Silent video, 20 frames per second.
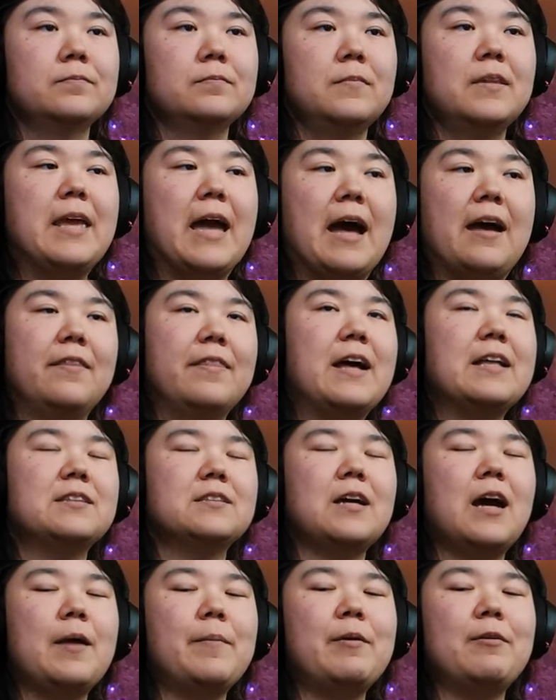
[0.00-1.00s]
Yeah, that's
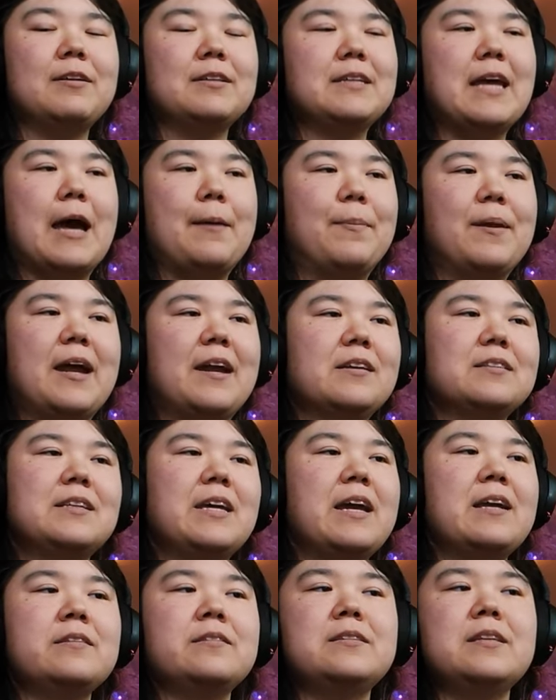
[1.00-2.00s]
gotta be what's happened. I just
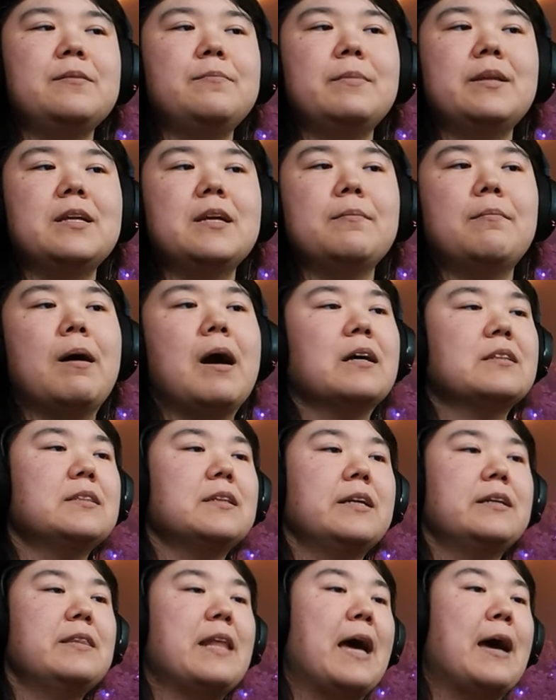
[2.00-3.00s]
can't see Millie and Moxie
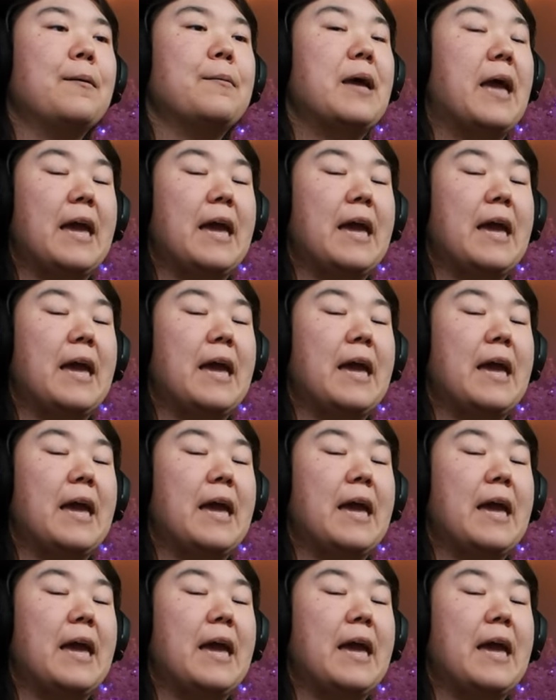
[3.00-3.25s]
getting that